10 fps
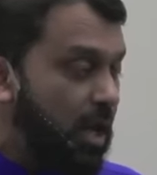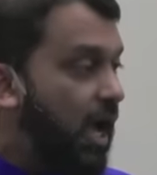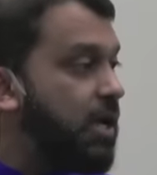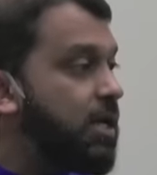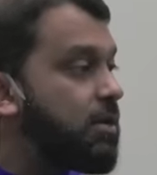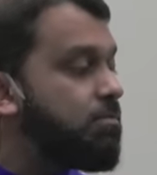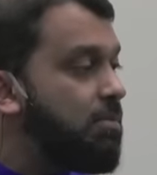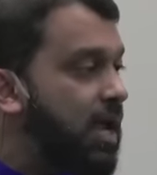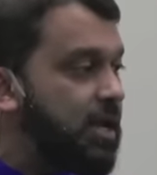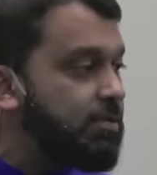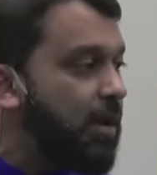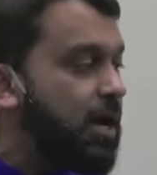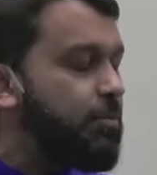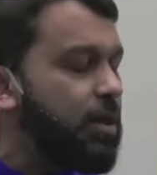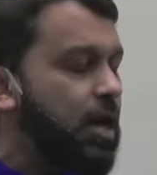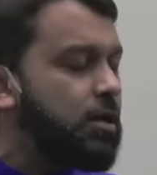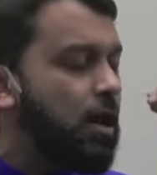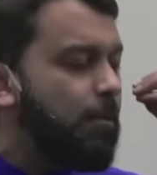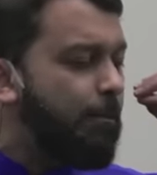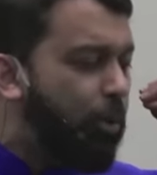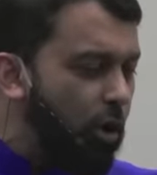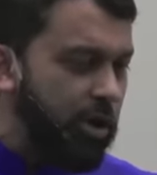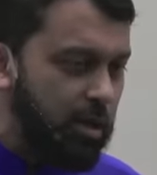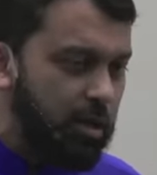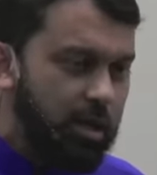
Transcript: And it made my blood boil.